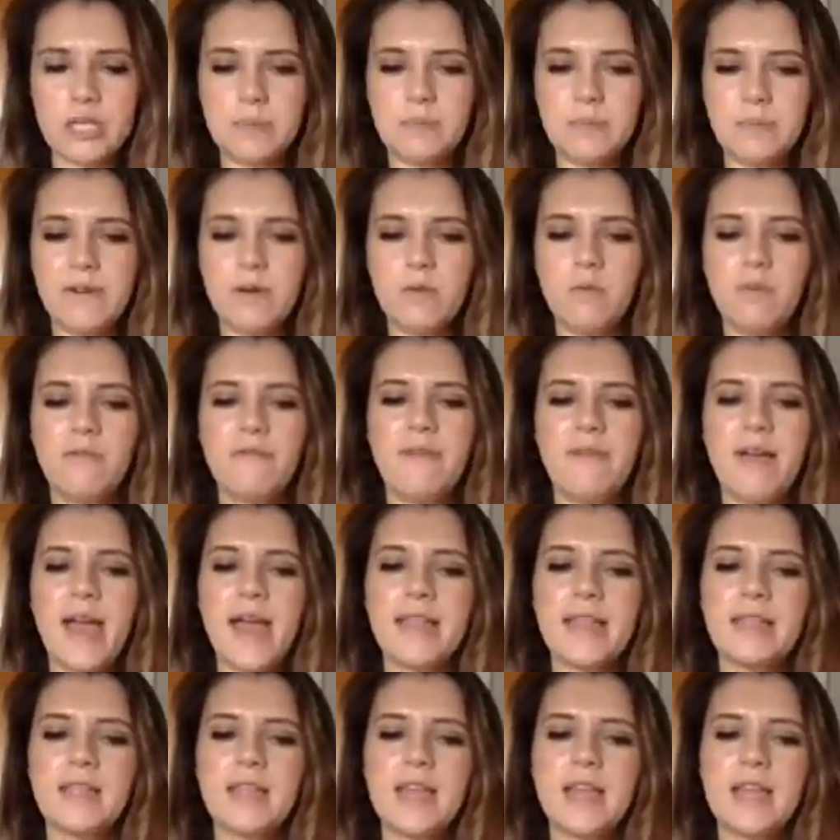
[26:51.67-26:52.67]
Spirit will
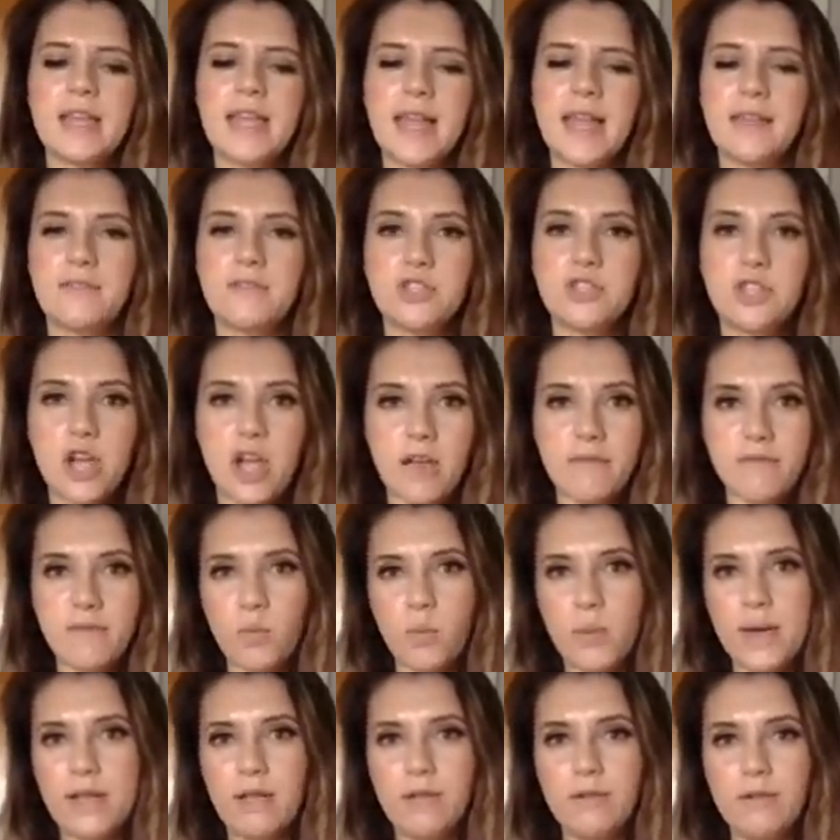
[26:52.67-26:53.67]
then kind of turn
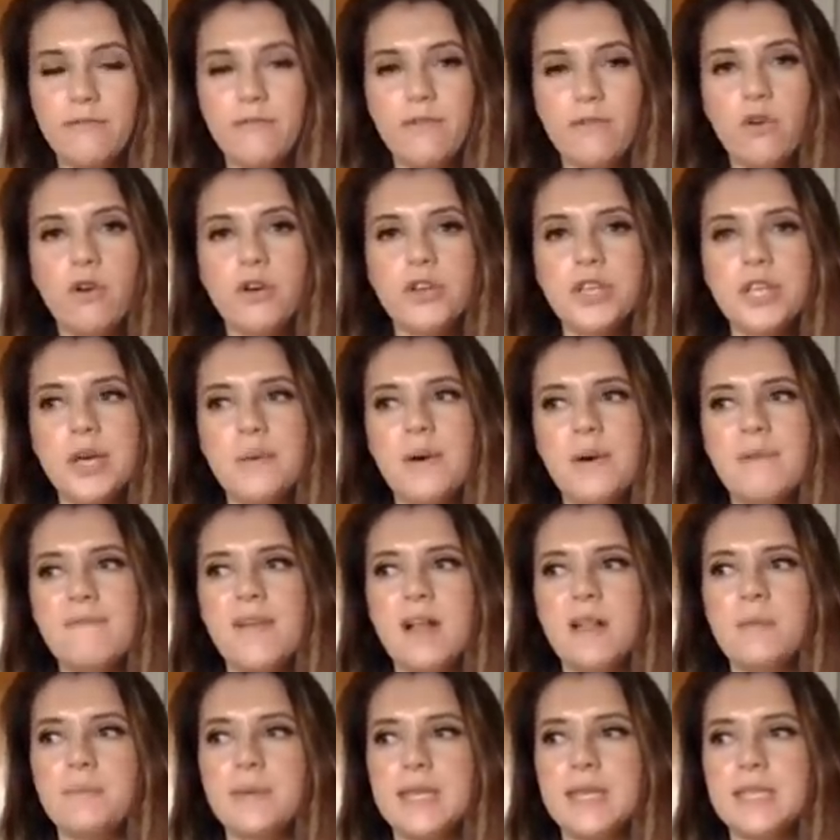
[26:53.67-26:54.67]
the wheel for you, and
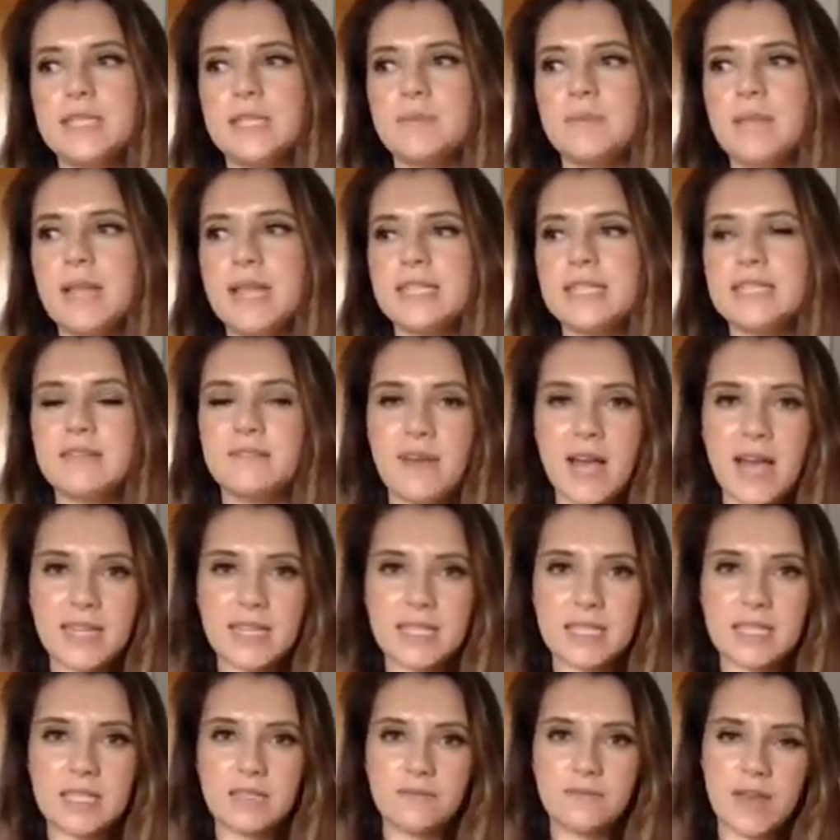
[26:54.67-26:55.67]
there'll be some like
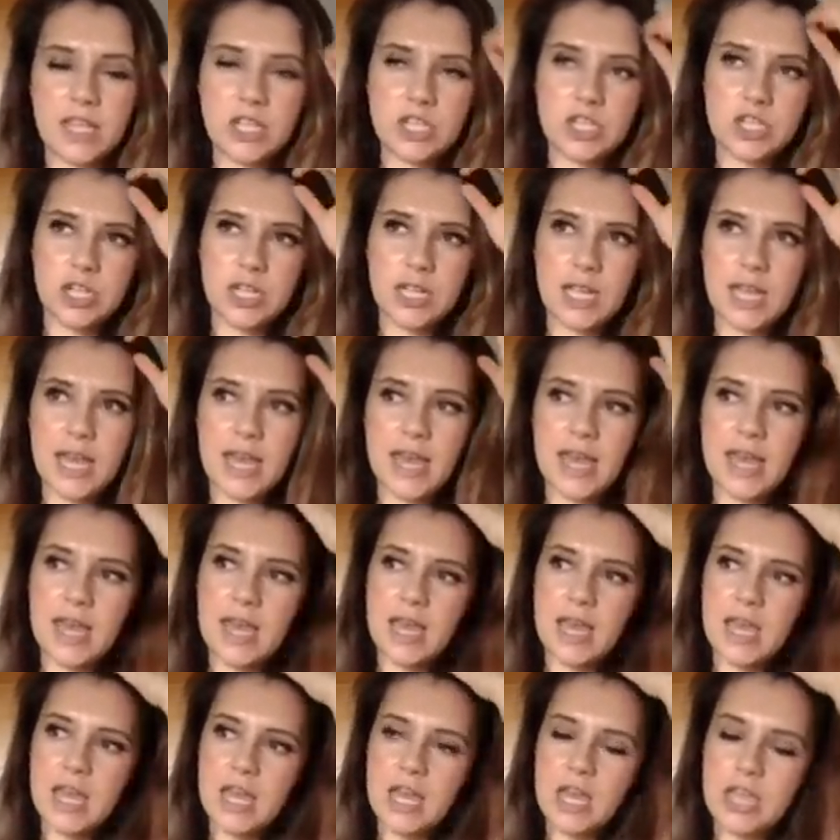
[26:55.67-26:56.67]
divine intervention here
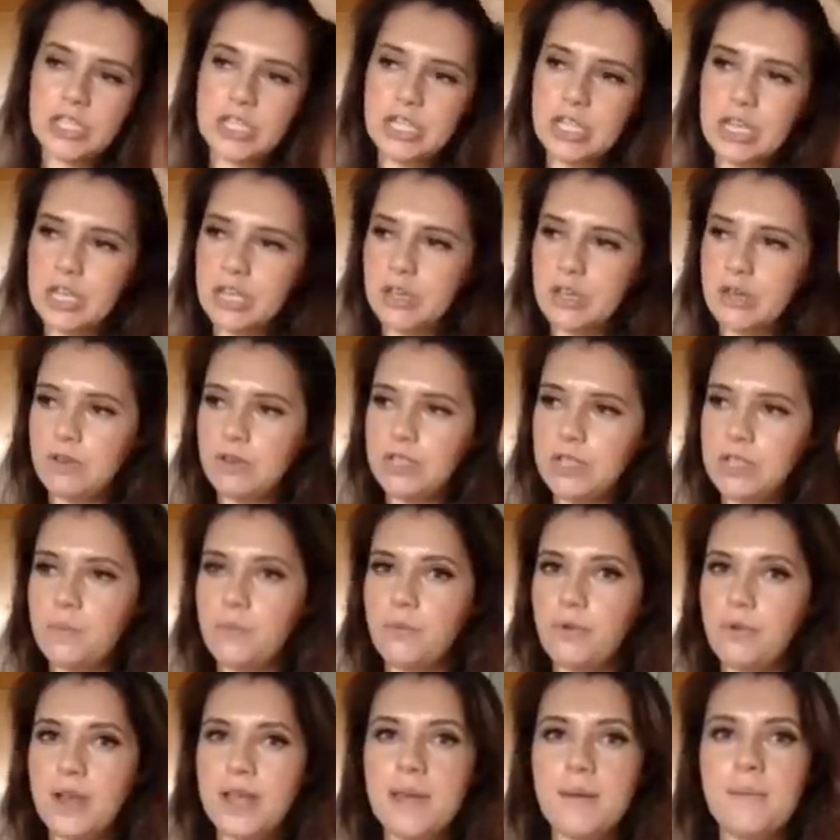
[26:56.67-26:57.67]
to
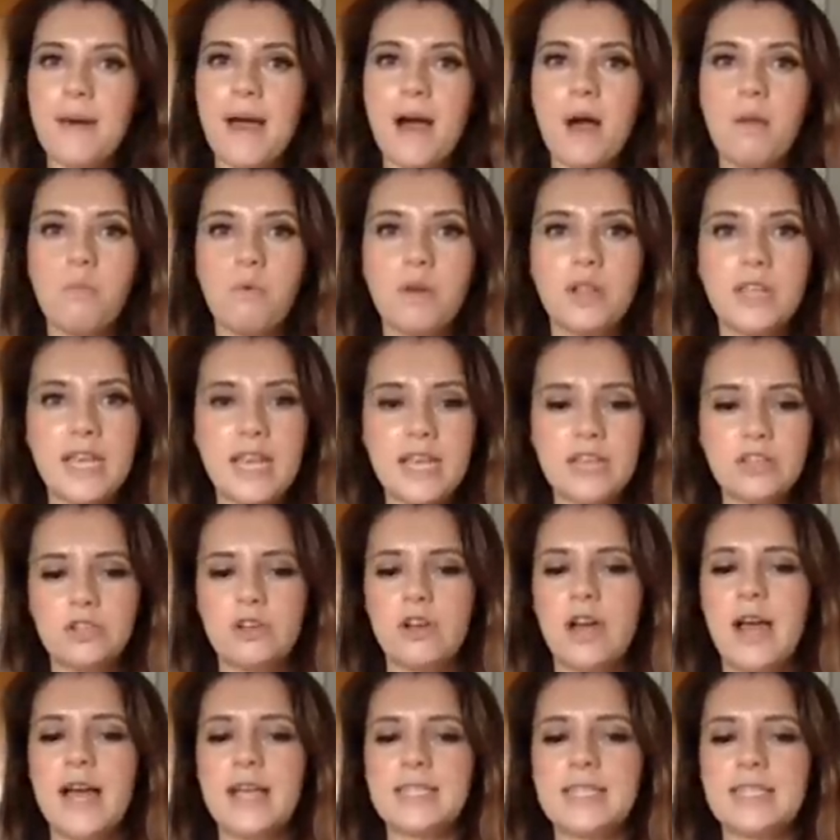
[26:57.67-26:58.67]
bring about what it is
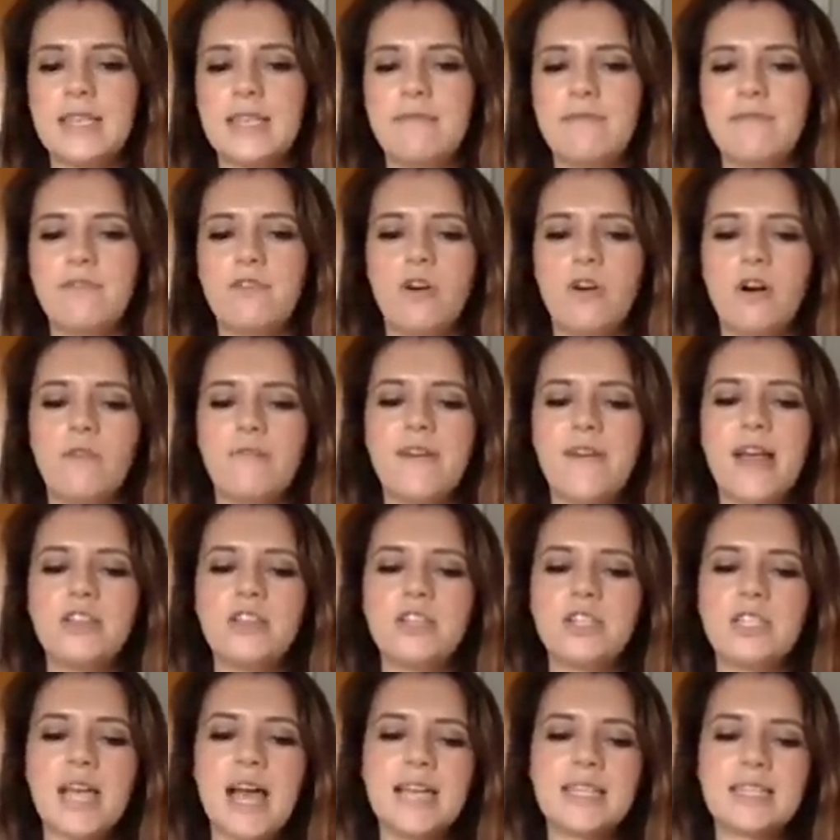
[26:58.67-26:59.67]
you're asking for. They're
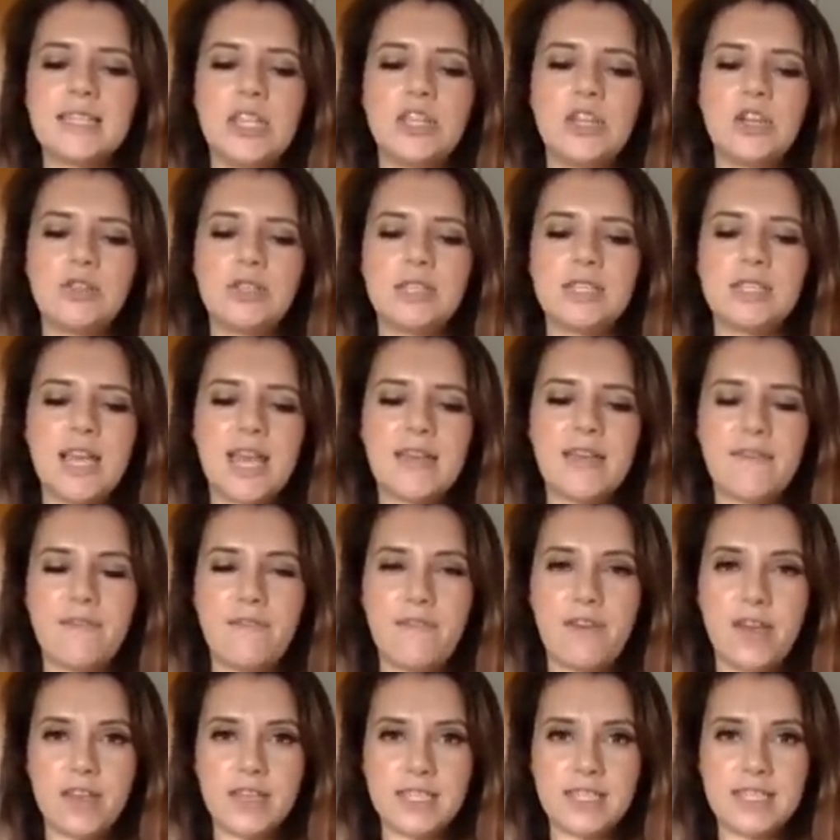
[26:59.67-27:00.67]
just asking you to take the
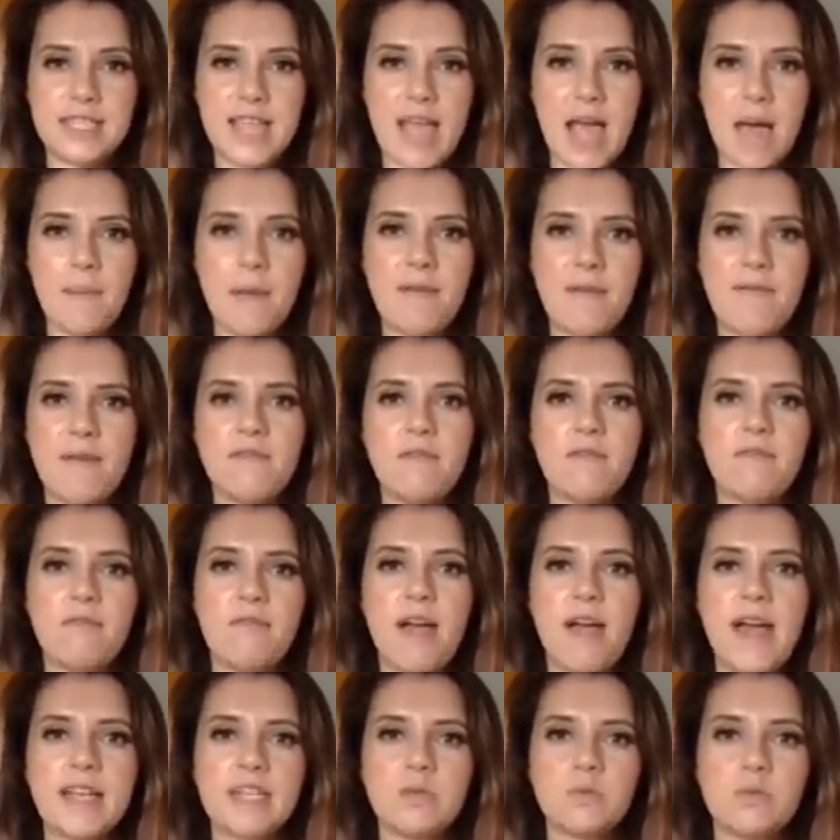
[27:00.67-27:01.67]
first step, and then the
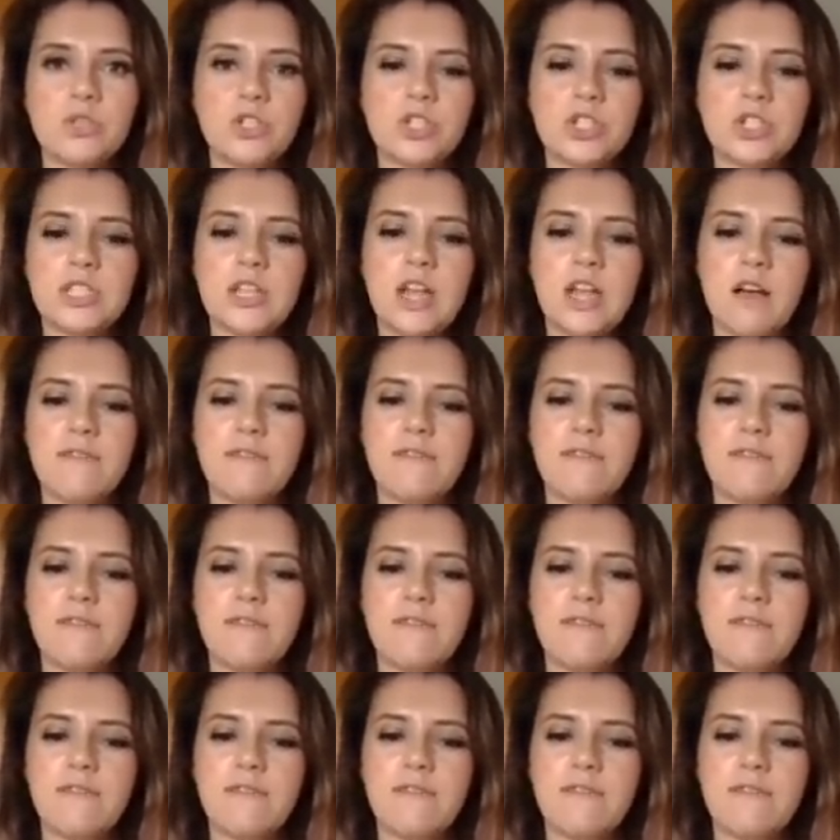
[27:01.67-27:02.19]
rest will just start